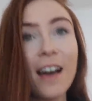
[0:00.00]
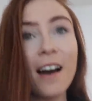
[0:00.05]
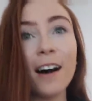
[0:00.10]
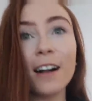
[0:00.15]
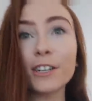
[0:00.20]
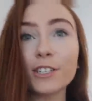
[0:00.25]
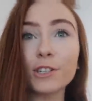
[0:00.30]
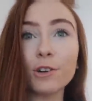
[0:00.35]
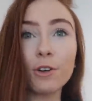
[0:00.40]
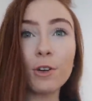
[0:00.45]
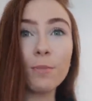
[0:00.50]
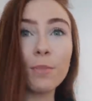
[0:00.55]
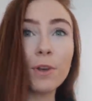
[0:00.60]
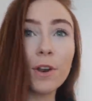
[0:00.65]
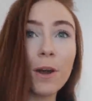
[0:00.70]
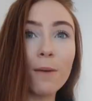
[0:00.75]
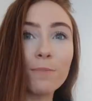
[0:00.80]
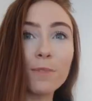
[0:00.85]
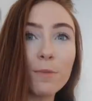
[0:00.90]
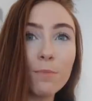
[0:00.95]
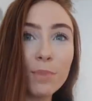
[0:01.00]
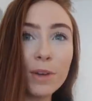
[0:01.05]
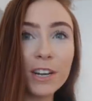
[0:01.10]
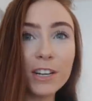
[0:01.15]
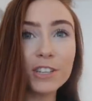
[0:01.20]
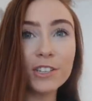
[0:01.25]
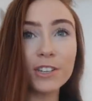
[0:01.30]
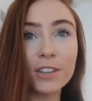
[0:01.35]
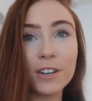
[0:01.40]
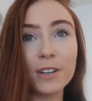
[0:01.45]
I'll show you putting up the
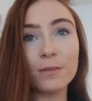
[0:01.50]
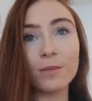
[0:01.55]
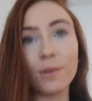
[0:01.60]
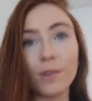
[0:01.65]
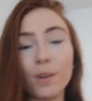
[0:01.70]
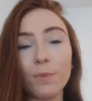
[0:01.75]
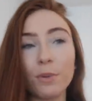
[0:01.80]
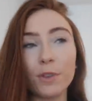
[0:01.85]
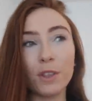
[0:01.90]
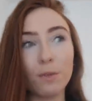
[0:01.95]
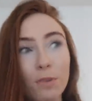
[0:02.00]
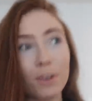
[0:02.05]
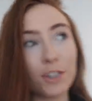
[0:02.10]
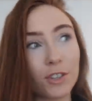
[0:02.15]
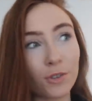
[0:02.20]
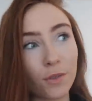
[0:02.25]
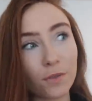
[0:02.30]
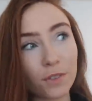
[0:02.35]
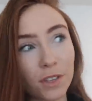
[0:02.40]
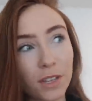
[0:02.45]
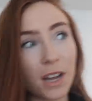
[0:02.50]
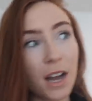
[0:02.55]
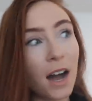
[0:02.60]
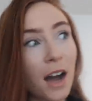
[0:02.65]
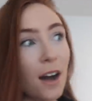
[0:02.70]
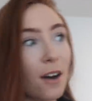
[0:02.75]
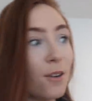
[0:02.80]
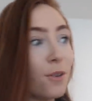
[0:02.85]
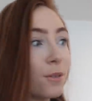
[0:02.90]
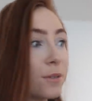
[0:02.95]
pictures. I'm gonna put the picture over the
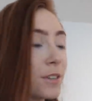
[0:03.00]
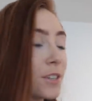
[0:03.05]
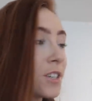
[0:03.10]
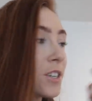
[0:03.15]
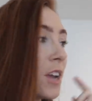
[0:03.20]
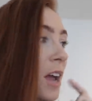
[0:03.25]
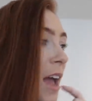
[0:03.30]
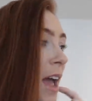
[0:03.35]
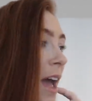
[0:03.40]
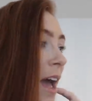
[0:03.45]
couch.